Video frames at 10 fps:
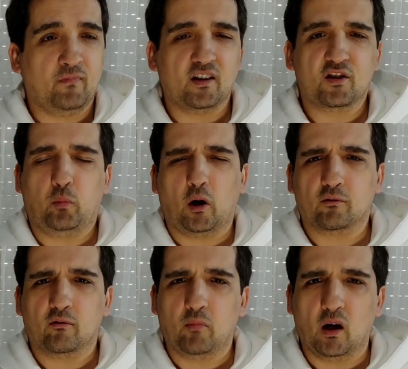That is part
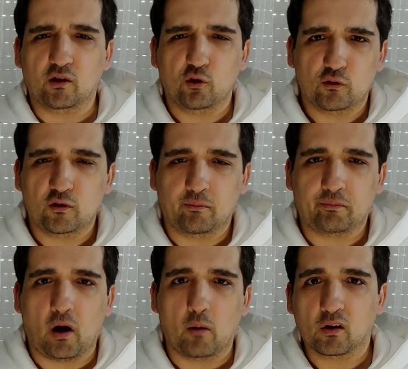of my YouTube
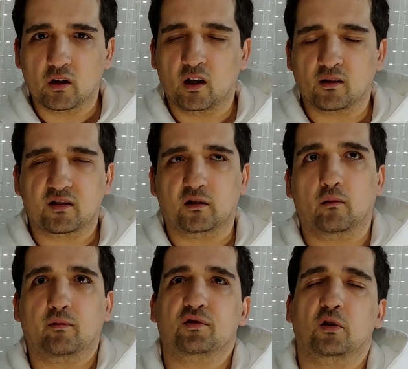family and
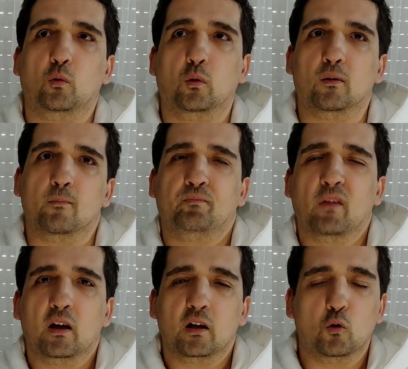stuff, so
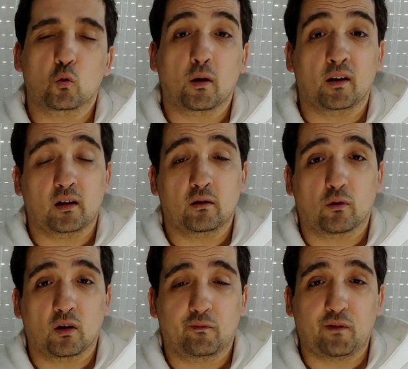you
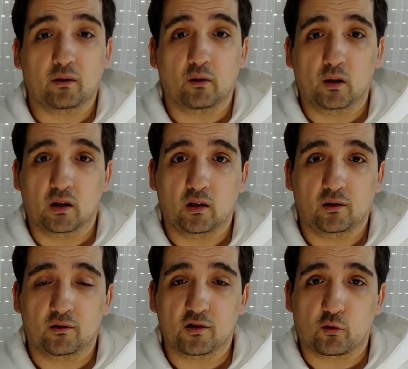can find the link in
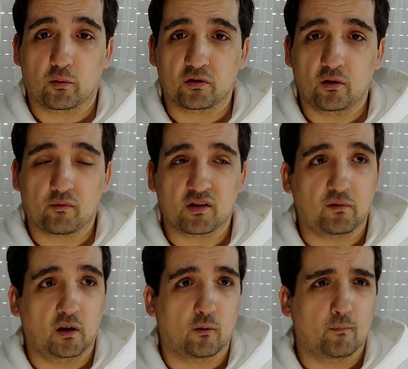the description of this
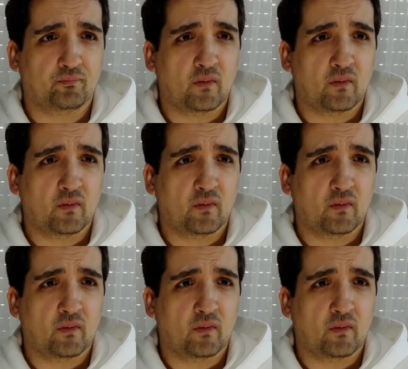video.